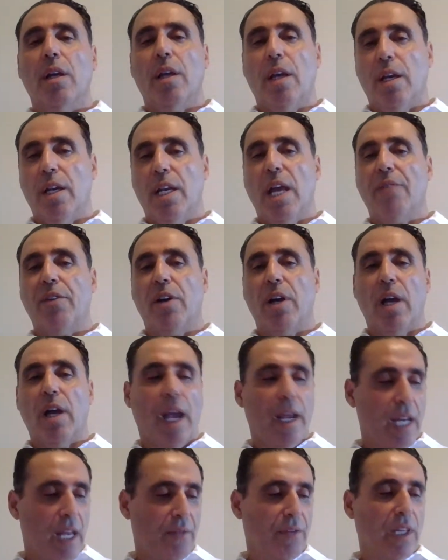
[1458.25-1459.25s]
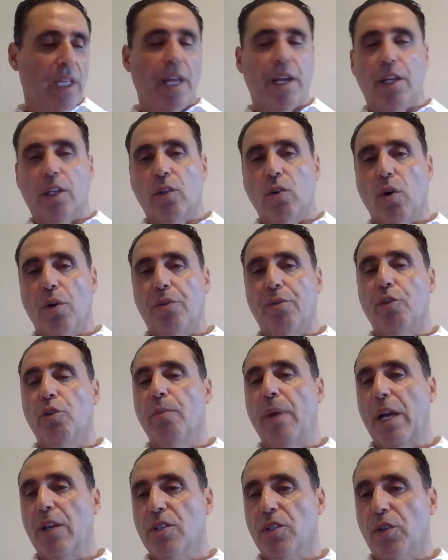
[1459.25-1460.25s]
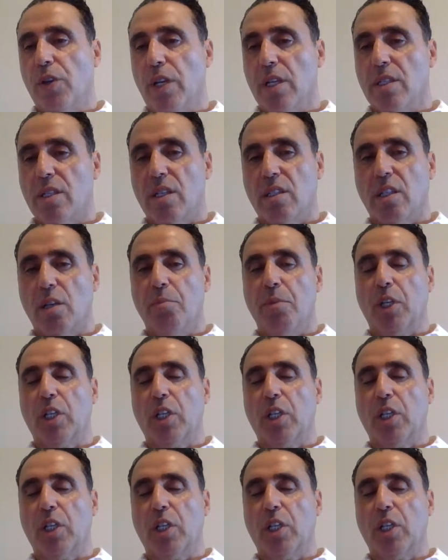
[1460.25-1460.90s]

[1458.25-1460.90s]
I never let it go through my screening system,